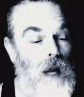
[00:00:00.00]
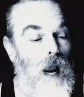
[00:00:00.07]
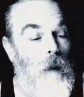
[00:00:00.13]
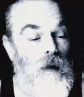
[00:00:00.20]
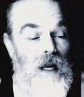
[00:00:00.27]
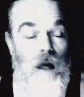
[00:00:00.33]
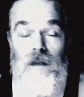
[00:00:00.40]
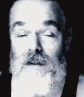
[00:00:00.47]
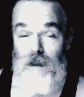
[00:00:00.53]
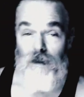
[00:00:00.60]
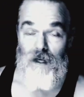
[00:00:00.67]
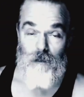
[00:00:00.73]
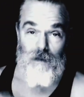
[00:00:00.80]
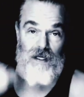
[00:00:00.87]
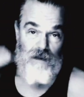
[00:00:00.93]
And we also
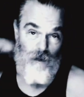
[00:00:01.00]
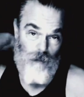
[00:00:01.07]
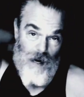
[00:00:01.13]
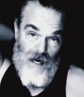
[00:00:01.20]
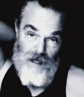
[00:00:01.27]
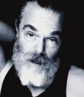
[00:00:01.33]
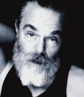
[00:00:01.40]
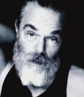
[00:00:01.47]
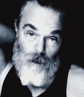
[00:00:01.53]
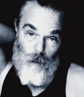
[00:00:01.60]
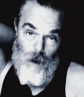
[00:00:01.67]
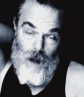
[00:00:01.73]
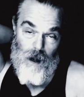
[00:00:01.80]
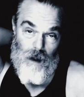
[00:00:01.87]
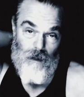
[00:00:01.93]
can read the writing on the
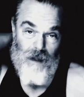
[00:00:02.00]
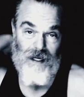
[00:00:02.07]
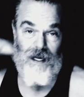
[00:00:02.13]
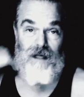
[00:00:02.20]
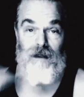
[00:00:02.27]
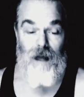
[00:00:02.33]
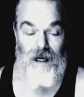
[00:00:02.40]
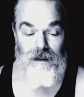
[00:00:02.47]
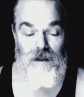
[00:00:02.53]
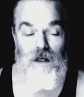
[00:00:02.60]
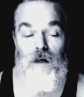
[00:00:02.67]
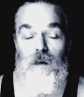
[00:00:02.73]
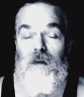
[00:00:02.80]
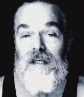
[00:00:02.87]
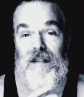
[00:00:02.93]
wall. Like I
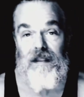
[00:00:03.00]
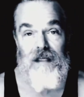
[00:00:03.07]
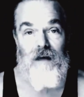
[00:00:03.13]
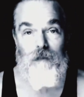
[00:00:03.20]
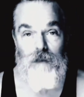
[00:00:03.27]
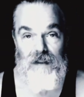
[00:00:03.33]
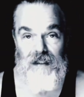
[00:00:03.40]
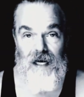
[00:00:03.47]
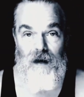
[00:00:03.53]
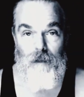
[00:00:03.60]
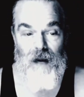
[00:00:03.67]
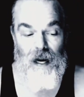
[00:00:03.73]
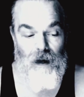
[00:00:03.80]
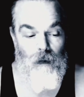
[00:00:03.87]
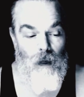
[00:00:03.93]
knew this stuff was
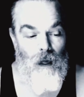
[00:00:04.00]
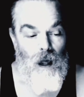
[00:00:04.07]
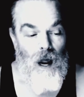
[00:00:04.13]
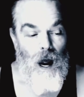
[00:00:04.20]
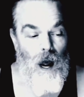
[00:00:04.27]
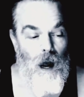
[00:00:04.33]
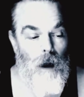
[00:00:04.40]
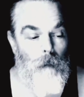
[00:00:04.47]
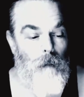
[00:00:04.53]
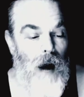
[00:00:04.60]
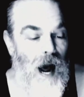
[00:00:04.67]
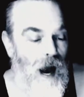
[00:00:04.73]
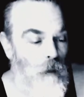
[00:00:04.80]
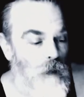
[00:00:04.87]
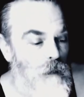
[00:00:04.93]
coming.
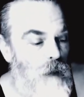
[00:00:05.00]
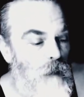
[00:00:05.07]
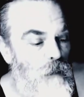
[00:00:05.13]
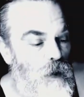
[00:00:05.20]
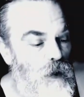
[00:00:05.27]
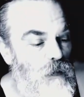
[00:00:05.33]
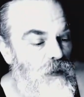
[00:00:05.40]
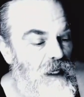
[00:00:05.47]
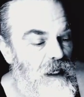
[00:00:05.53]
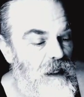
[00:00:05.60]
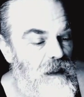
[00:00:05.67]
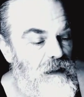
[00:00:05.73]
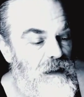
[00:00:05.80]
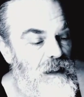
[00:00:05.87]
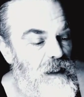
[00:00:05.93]
I remember the
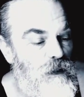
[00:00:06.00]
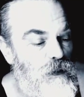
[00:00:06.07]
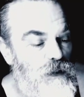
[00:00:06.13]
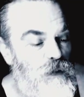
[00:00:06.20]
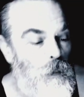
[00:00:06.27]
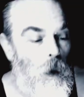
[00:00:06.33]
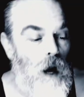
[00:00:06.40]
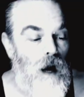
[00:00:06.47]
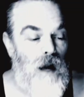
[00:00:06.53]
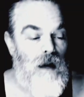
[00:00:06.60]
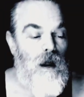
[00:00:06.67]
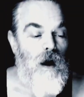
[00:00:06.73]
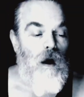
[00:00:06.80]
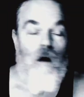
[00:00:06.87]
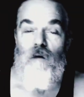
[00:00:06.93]
Teal Swan
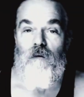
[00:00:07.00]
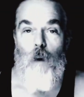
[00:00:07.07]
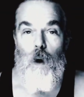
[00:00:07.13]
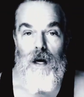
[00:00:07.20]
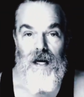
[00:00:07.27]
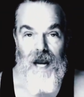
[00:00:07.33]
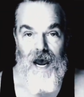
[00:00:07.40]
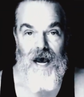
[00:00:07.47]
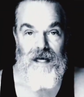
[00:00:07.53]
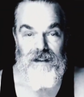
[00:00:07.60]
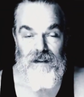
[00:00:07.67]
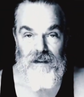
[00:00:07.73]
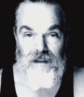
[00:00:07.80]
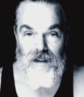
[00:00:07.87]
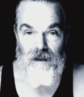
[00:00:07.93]

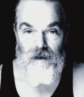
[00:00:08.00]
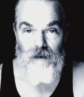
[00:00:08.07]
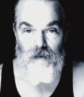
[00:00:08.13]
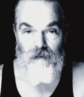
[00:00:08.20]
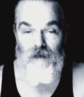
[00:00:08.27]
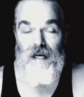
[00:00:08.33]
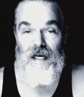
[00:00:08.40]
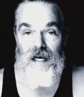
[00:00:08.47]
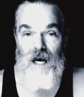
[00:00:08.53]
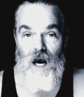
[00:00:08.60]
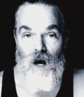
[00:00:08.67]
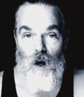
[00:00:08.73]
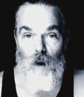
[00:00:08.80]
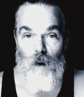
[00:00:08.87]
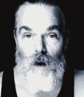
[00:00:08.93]
forecast
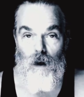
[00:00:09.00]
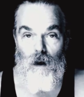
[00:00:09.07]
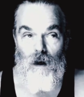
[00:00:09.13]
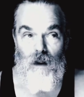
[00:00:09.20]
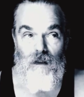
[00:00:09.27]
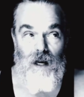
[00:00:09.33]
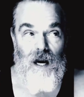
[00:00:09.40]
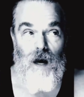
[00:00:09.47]
video that I